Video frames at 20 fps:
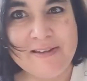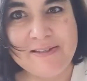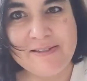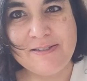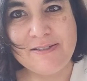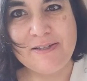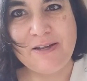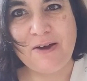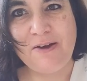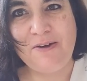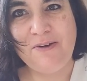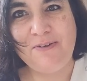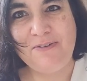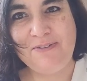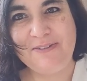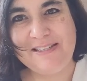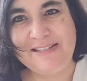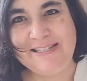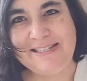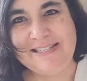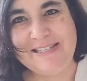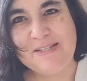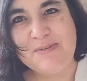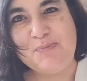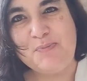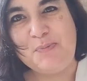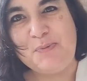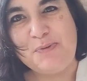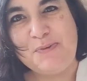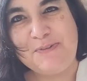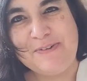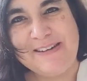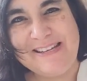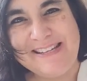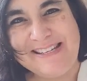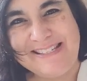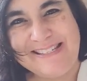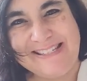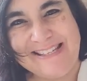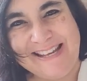So this is
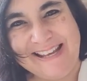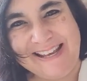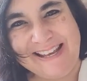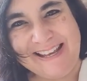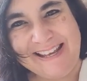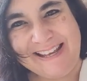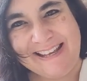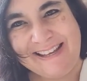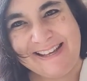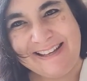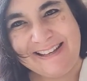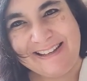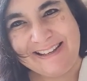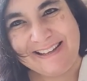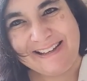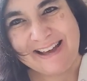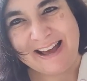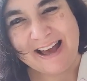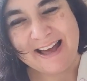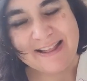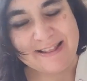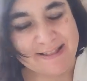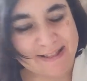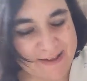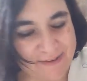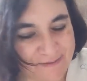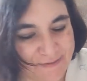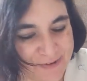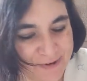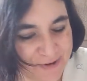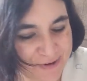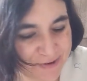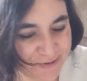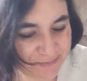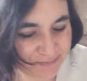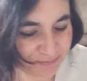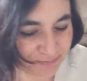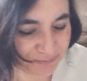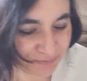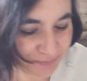Breezy. I love her.
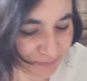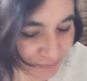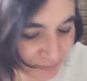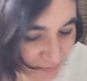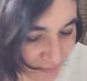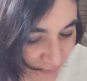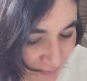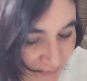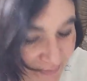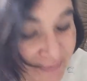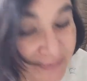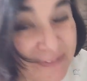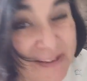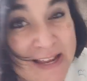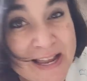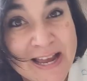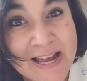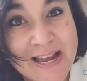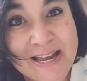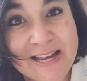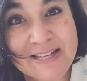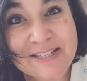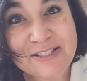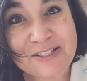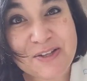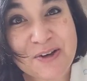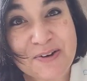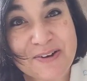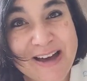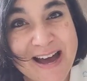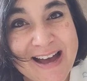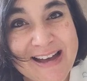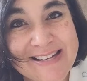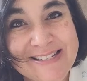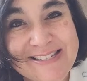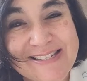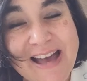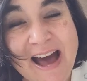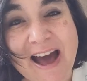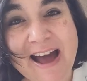So
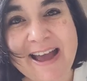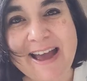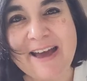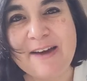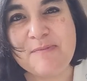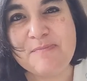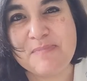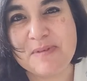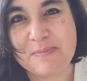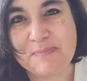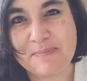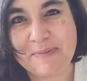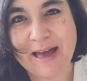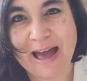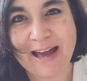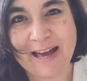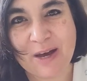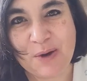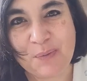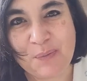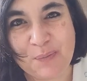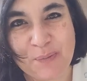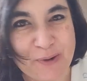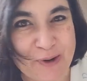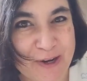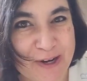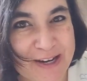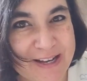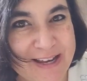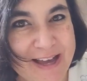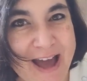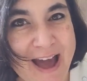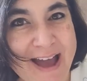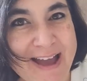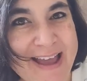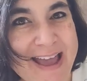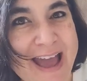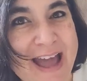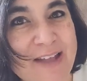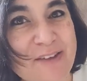guys, I have been back at work. I
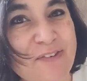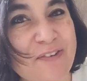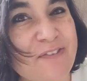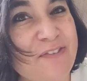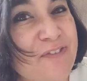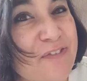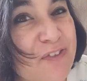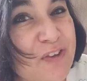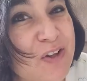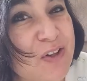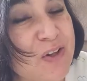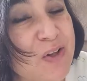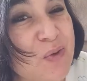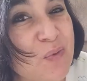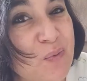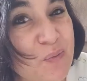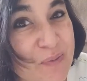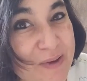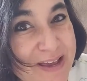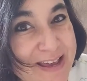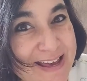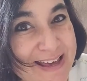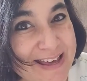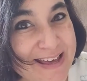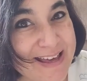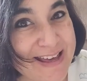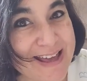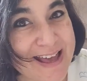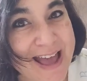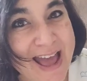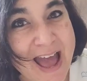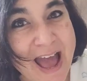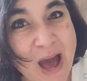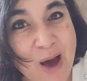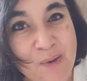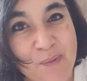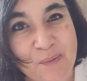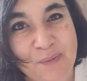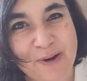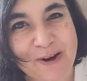had a full week
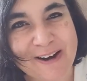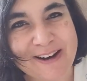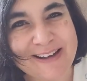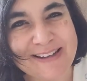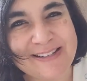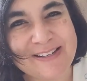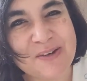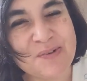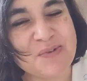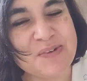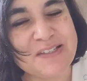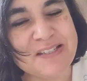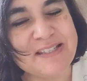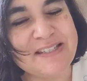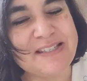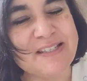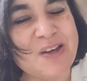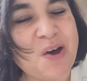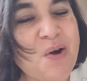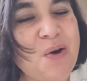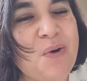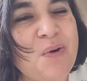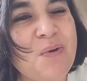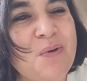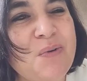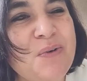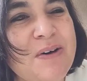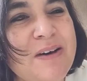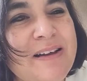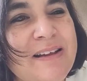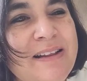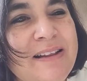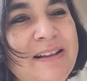at work and it was so